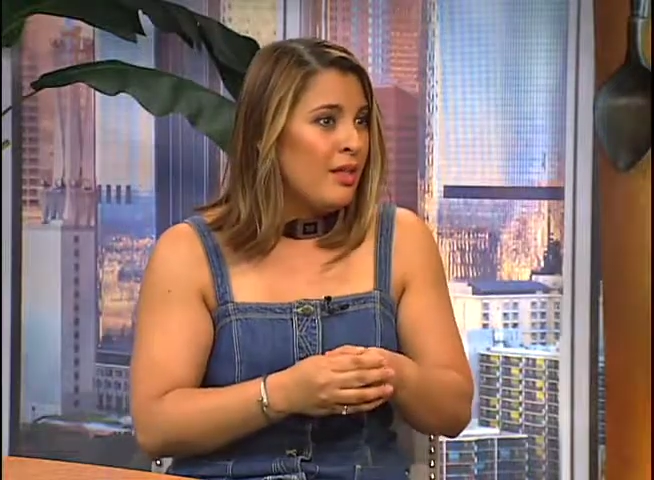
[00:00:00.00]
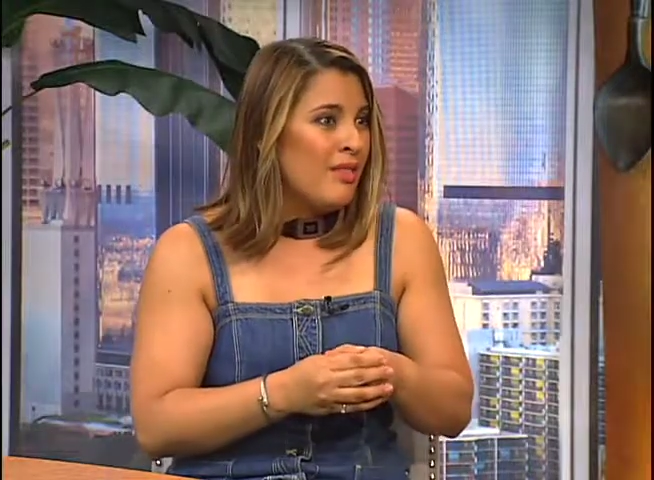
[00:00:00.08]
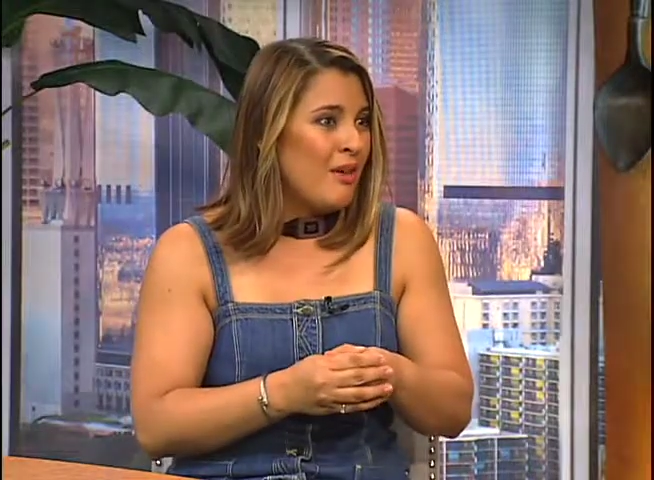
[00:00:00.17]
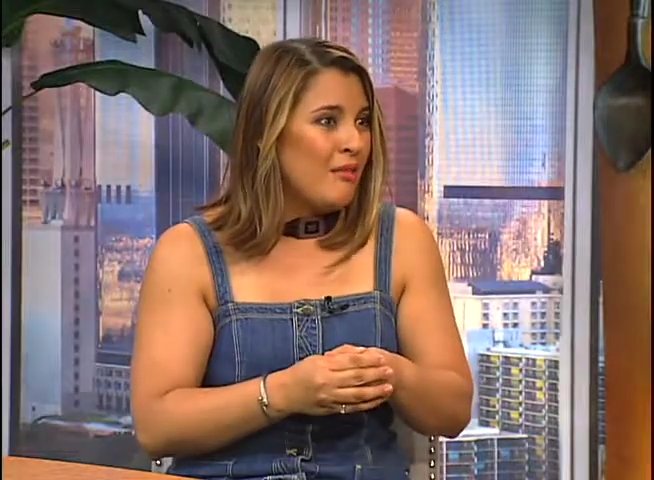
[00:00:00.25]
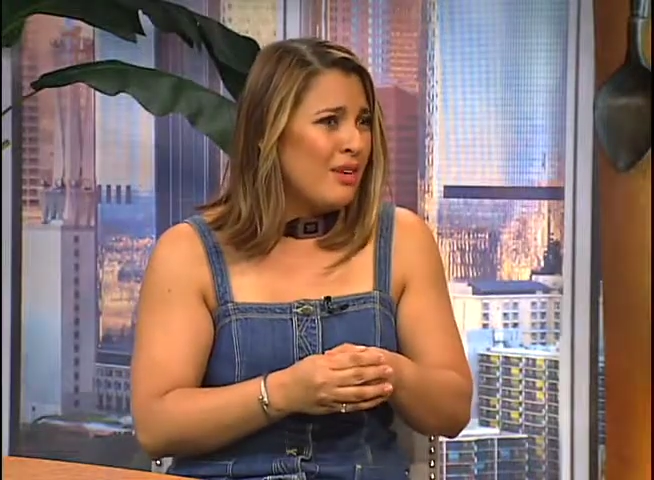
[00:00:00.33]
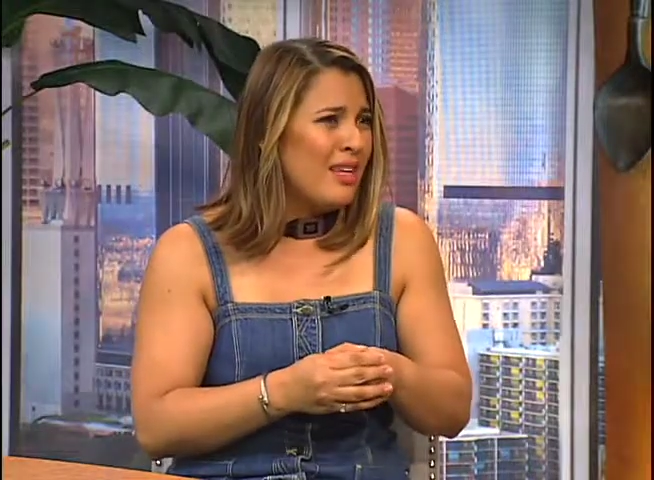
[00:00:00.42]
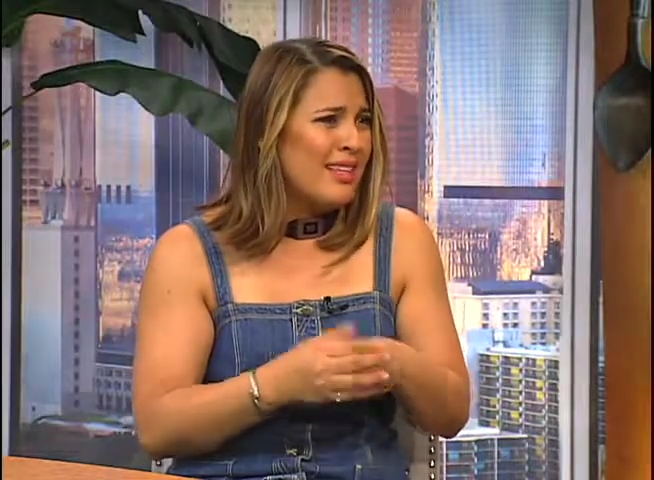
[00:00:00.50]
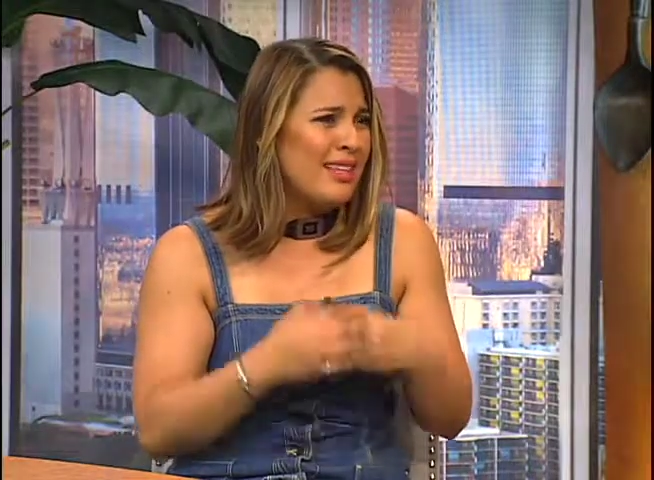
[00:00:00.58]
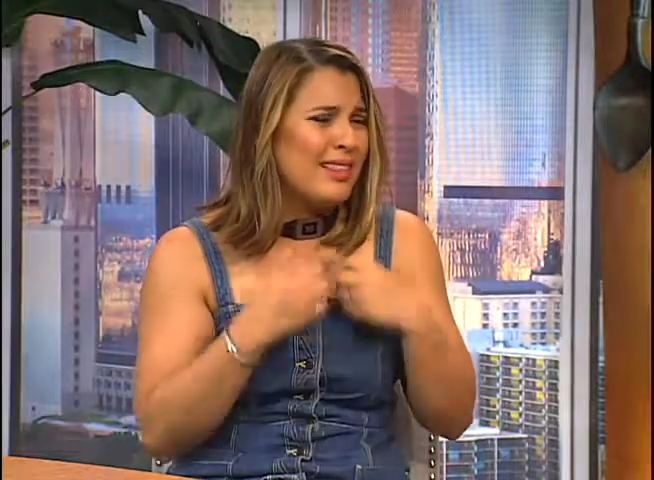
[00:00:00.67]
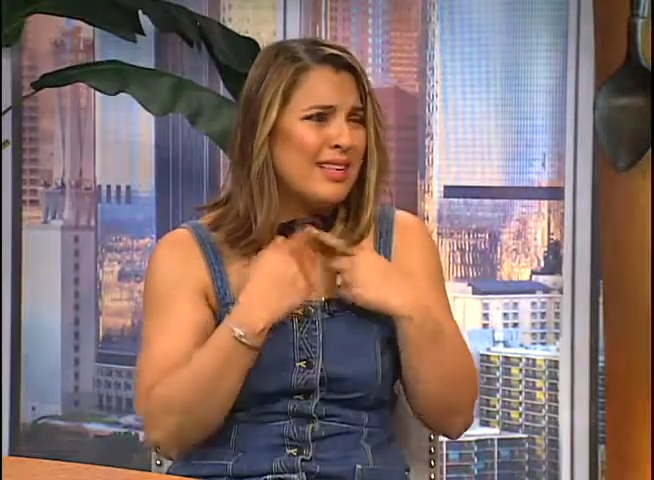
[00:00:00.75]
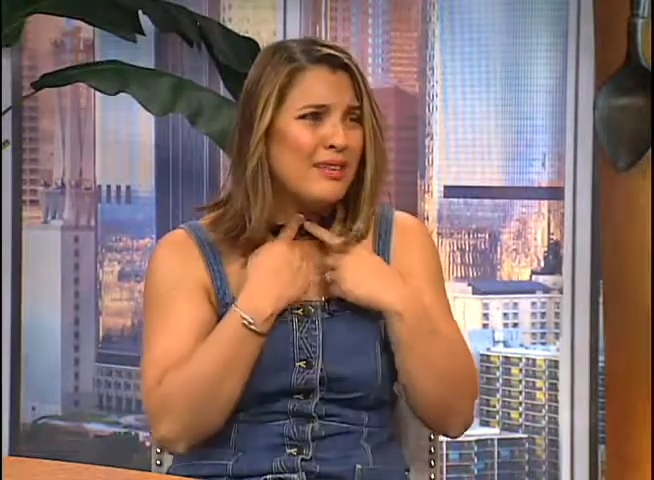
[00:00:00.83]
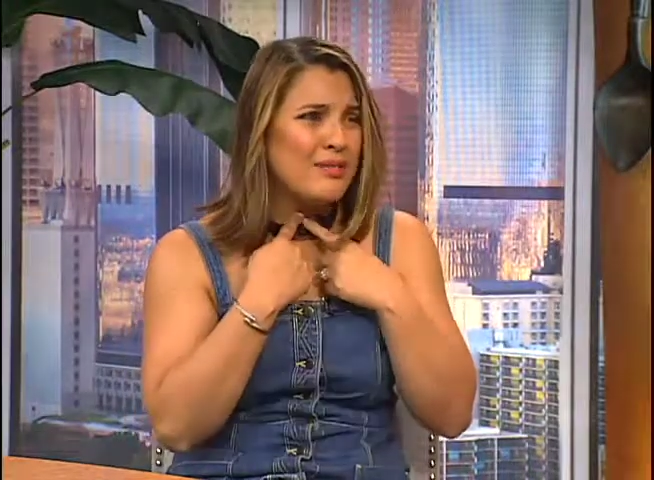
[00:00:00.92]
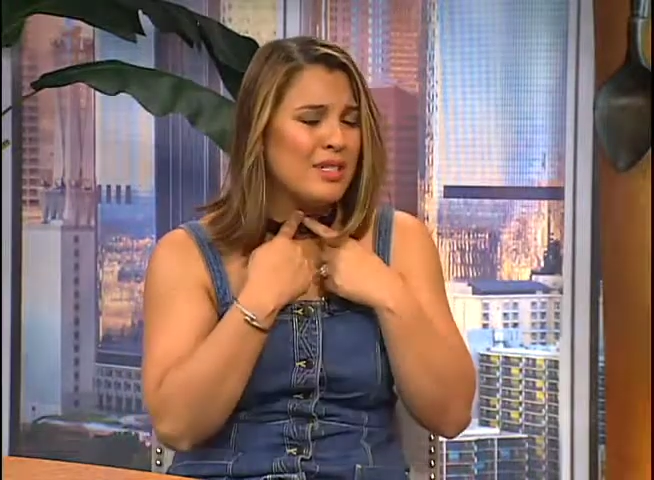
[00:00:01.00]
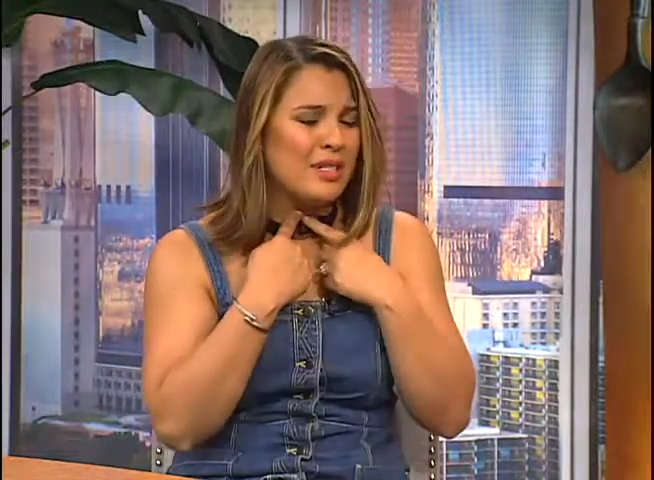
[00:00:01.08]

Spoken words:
that really leaves